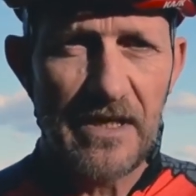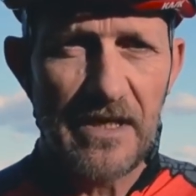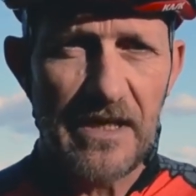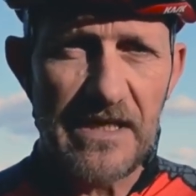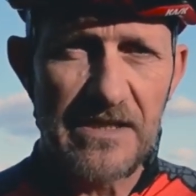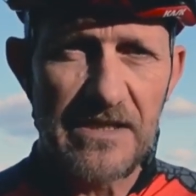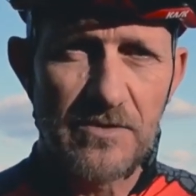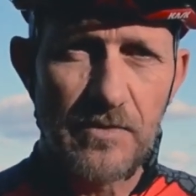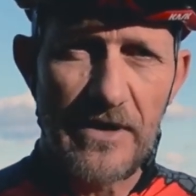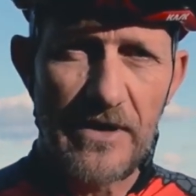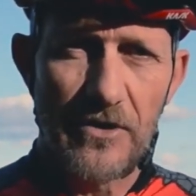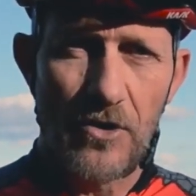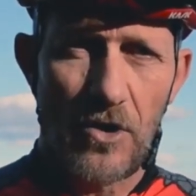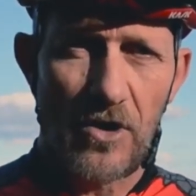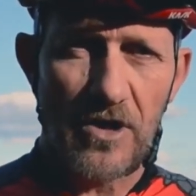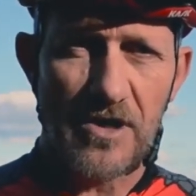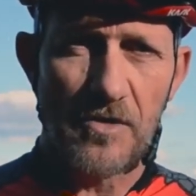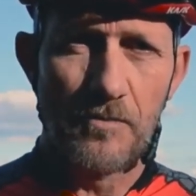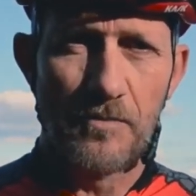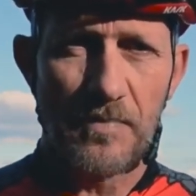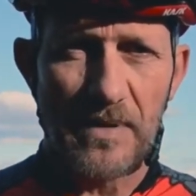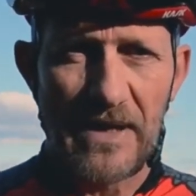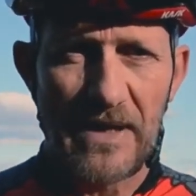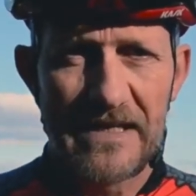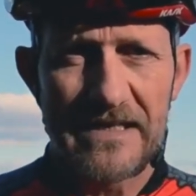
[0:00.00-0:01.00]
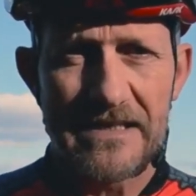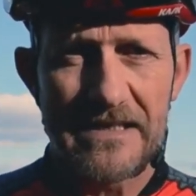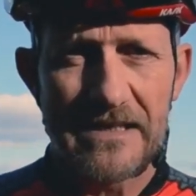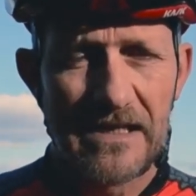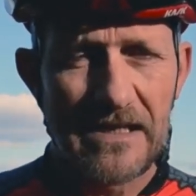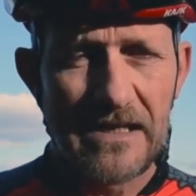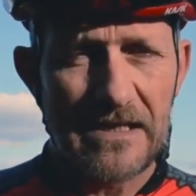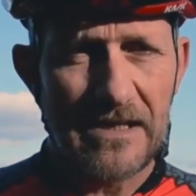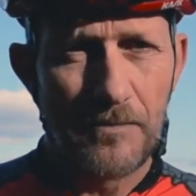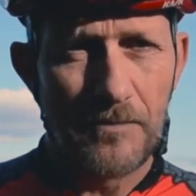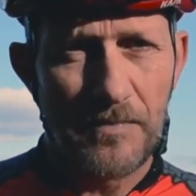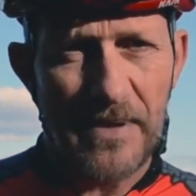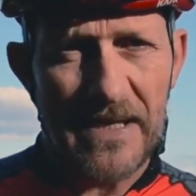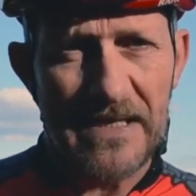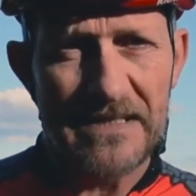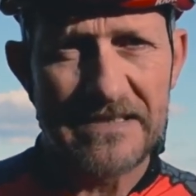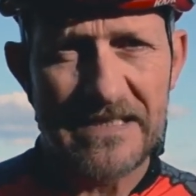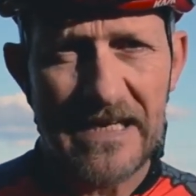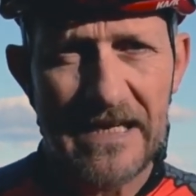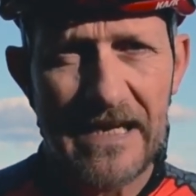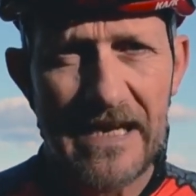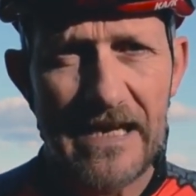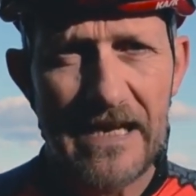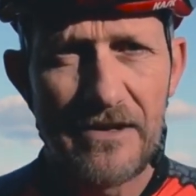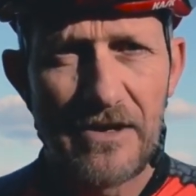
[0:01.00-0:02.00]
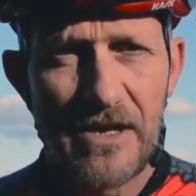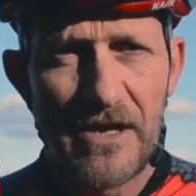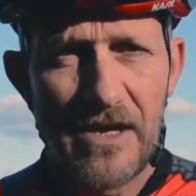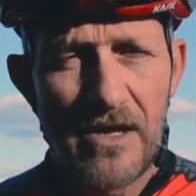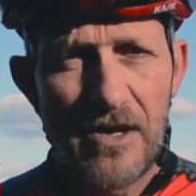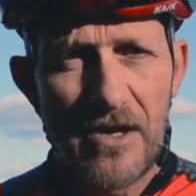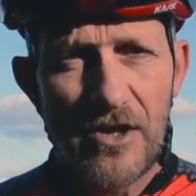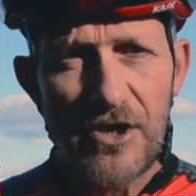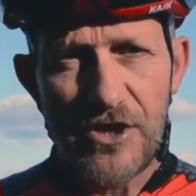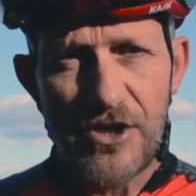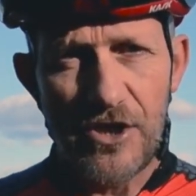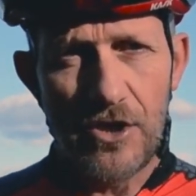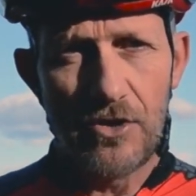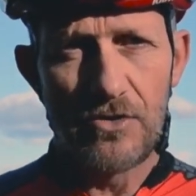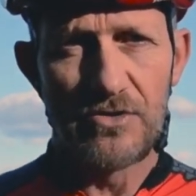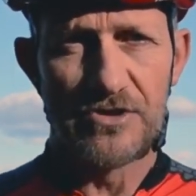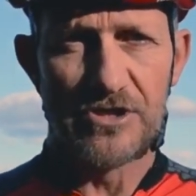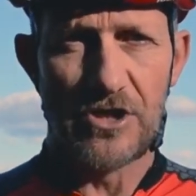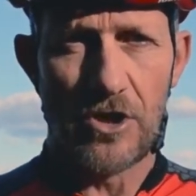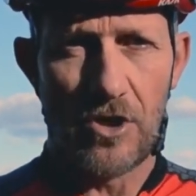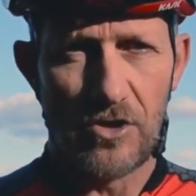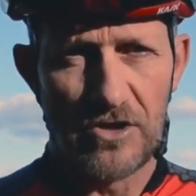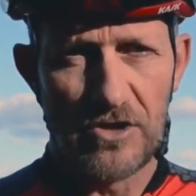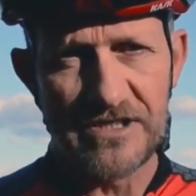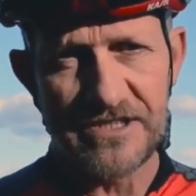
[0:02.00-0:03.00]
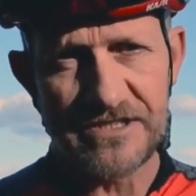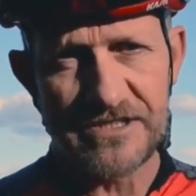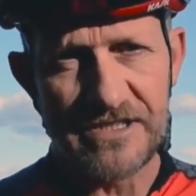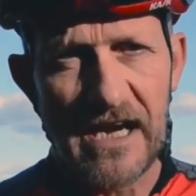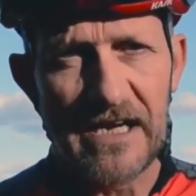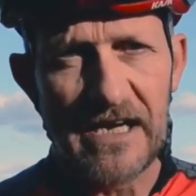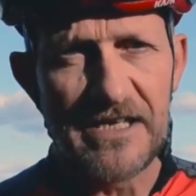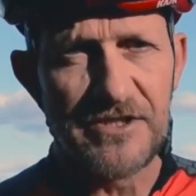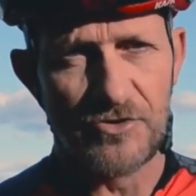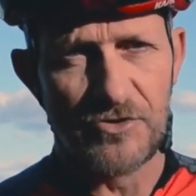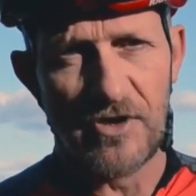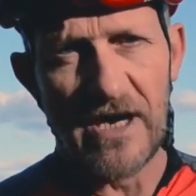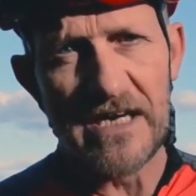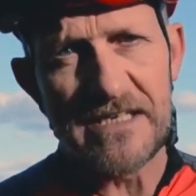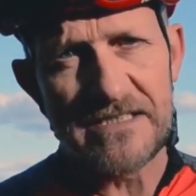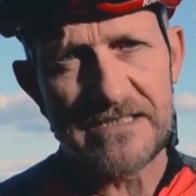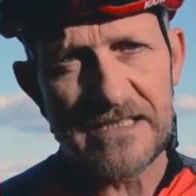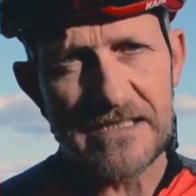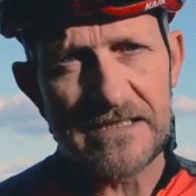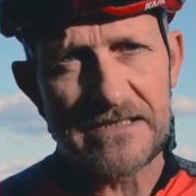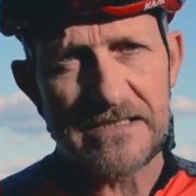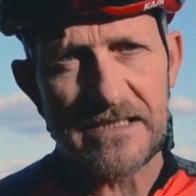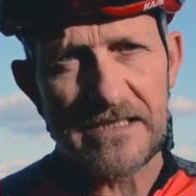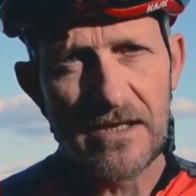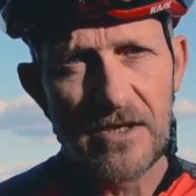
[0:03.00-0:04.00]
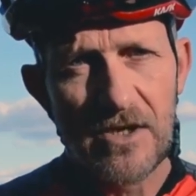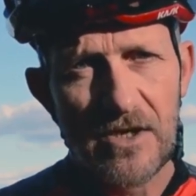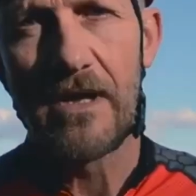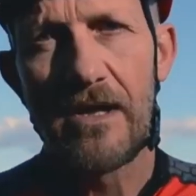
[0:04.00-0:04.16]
is we're not competing in huge long stage races.